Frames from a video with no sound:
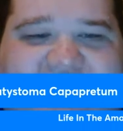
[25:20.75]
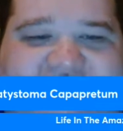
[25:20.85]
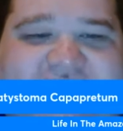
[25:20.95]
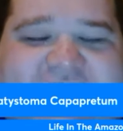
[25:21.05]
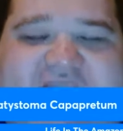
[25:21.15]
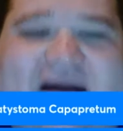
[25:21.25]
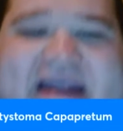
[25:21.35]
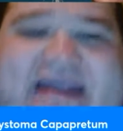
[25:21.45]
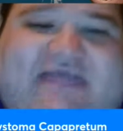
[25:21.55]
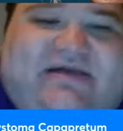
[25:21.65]
The
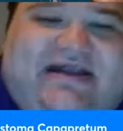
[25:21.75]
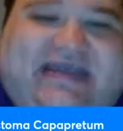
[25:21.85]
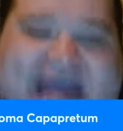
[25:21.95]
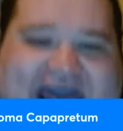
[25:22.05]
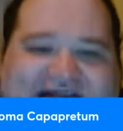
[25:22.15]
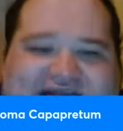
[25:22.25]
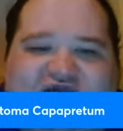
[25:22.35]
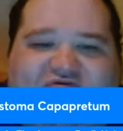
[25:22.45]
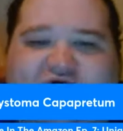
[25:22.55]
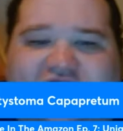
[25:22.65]
Paraiba cat can
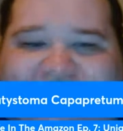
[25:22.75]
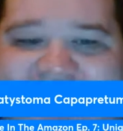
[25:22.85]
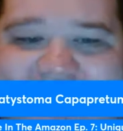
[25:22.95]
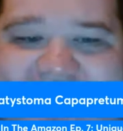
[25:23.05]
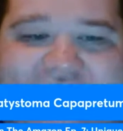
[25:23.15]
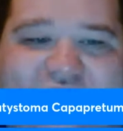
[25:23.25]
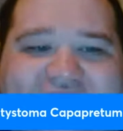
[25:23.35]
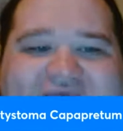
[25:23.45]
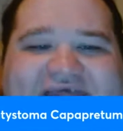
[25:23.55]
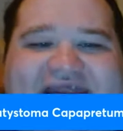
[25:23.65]
grow to be about
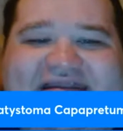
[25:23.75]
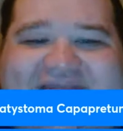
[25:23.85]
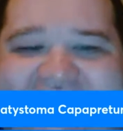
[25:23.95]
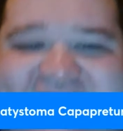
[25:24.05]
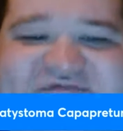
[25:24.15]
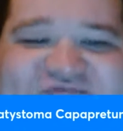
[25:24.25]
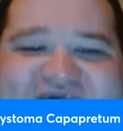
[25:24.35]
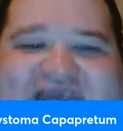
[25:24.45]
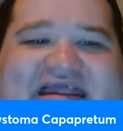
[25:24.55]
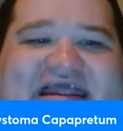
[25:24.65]
6
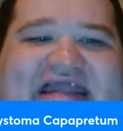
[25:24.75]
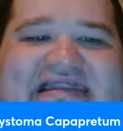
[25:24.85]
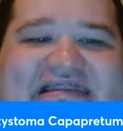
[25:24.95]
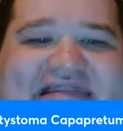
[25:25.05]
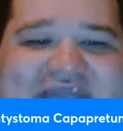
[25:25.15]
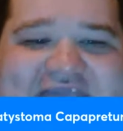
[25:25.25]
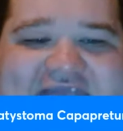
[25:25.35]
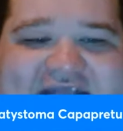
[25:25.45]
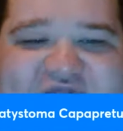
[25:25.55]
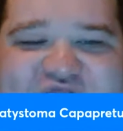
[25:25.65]
feet in length.